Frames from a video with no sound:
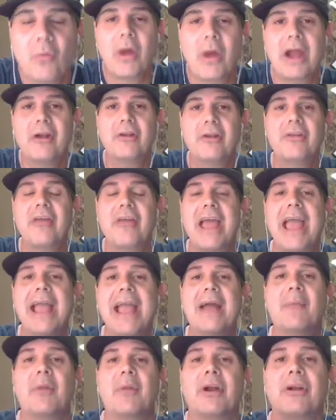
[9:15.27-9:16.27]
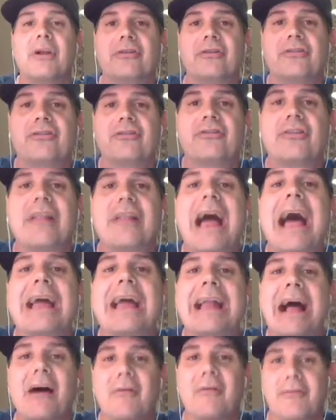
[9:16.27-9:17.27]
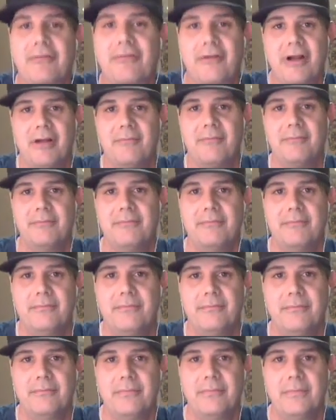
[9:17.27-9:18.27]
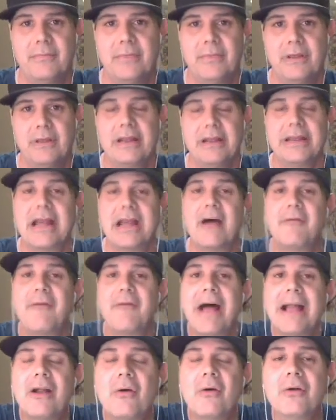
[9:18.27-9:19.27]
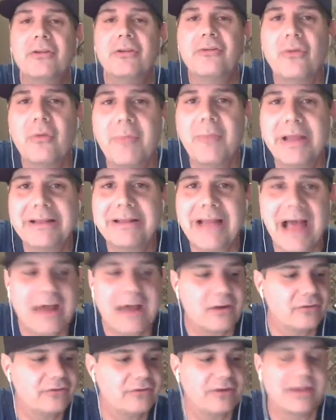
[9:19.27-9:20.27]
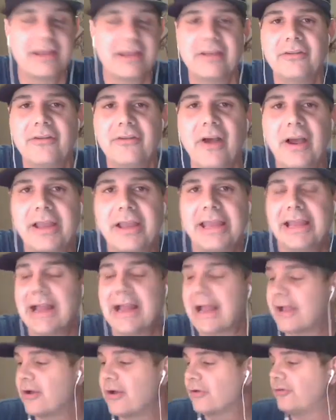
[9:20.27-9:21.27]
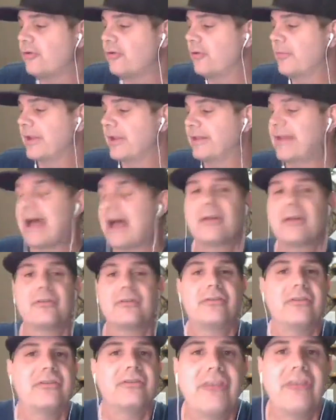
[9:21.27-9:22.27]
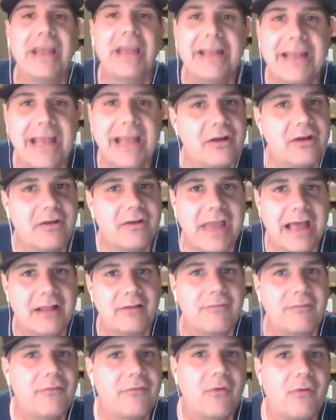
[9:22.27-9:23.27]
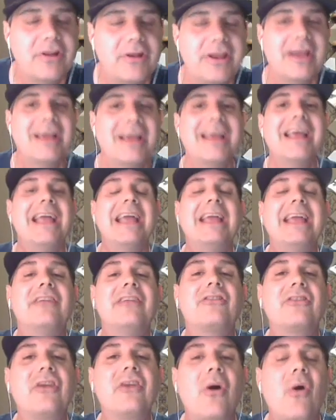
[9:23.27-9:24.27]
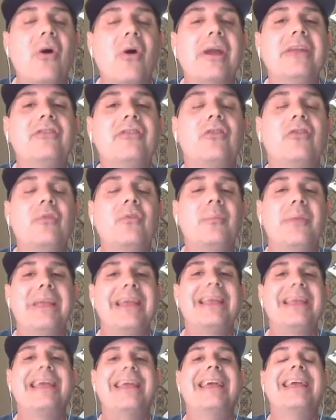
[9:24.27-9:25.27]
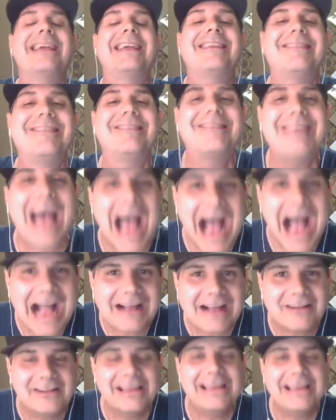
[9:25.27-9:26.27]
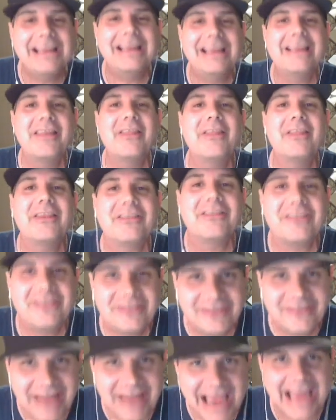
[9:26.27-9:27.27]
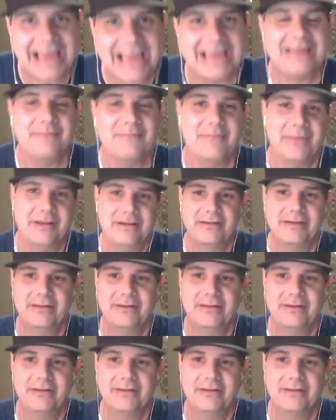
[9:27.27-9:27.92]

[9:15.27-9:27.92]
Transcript: Where do the hamburgers slide out from? Now, if I go into a McDonald's in Kentucky and I go to a McDonald's in San Diego, California, it's going to be exactly the same.